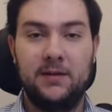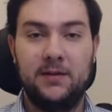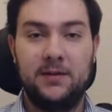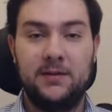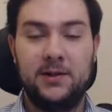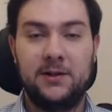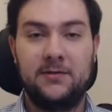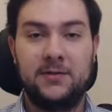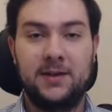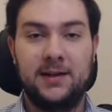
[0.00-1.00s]
So he's got a lot
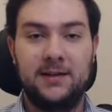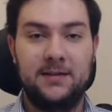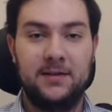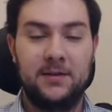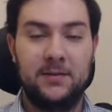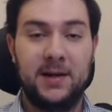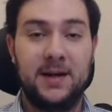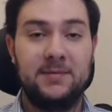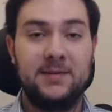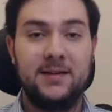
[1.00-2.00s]
of thinking to do. Uh,
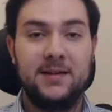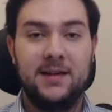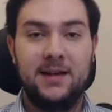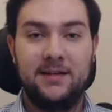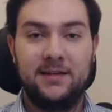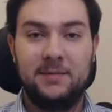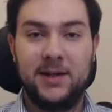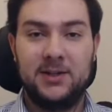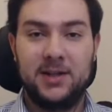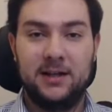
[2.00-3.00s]
perhaps his
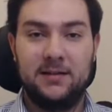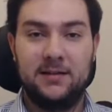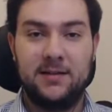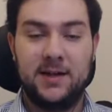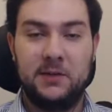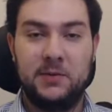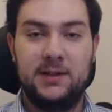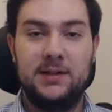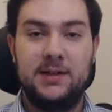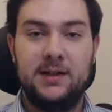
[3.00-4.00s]
speech later today
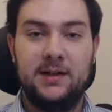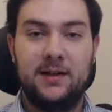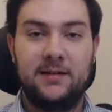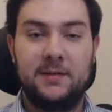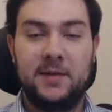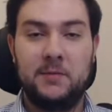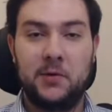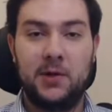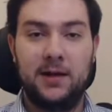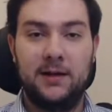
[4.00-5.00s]
will cast a bit
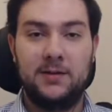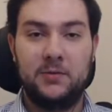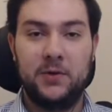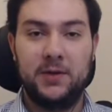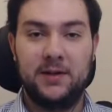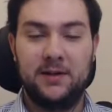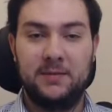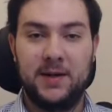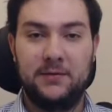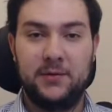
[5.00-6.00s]
more light on what we can
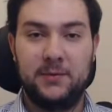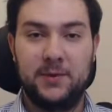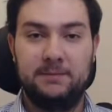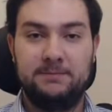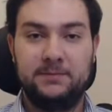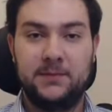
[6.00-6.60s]
expect from him.